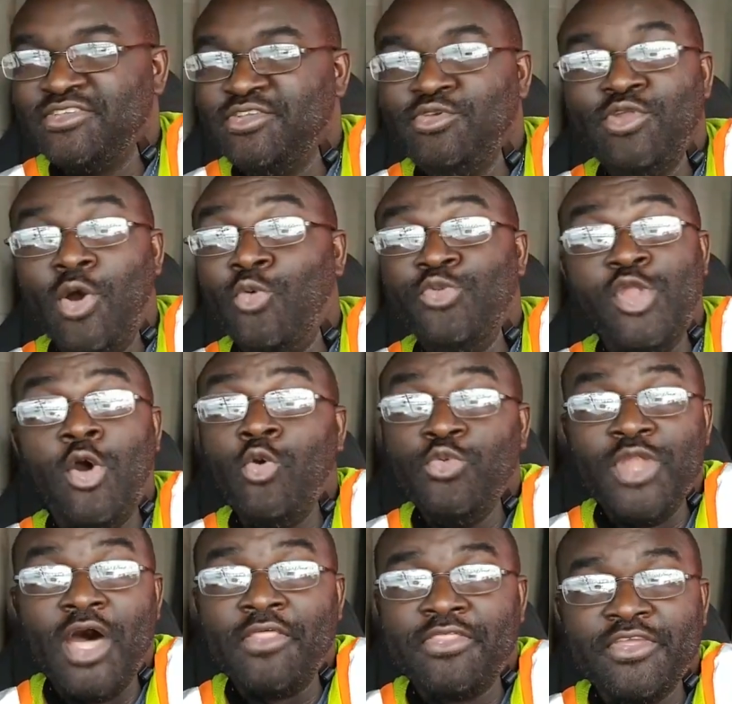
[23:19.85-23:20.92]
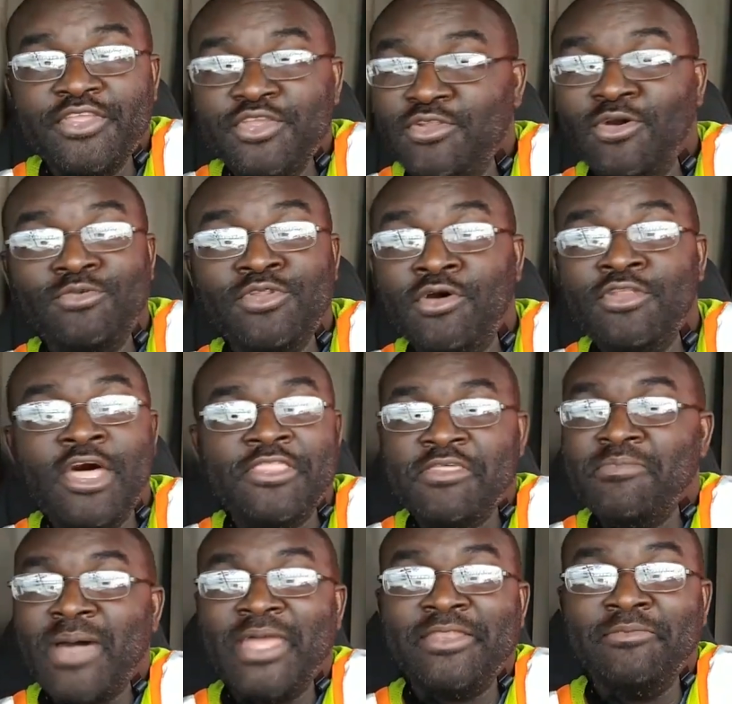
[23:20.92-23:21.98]
You don't know nothing. You don't know nothing
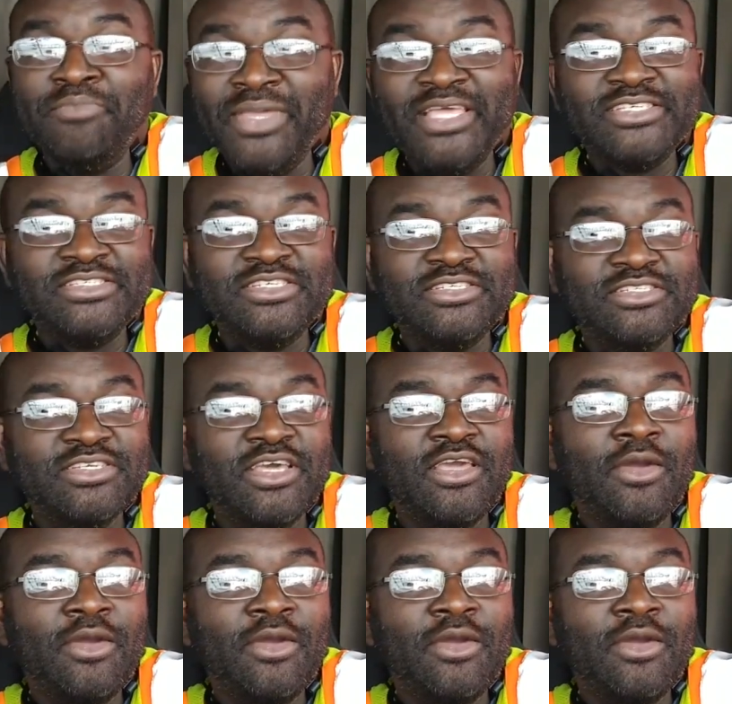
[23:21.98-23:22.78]
about the business,